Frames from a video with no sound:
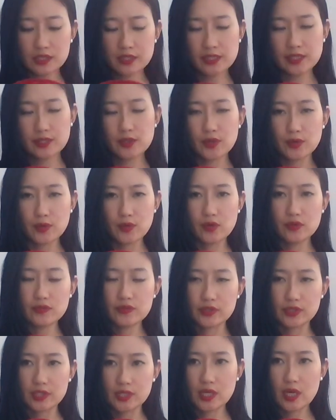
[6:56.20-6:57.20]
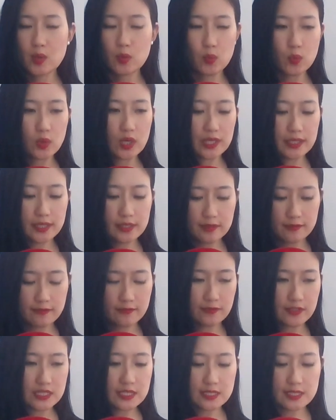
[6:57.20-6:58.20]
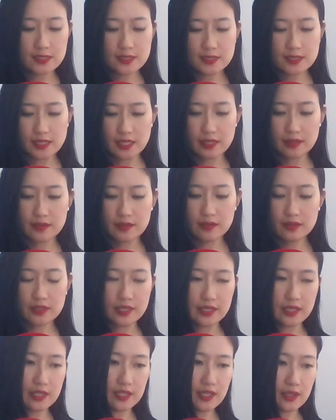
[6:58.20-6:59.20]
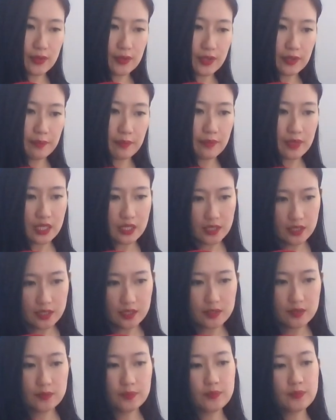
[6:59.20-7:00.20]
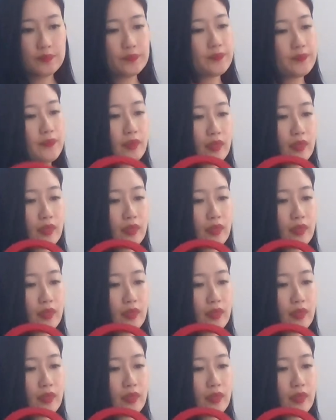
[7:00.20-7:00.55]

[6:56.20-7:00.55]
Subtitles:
quickly go over what fits inside the Lady Dior medium.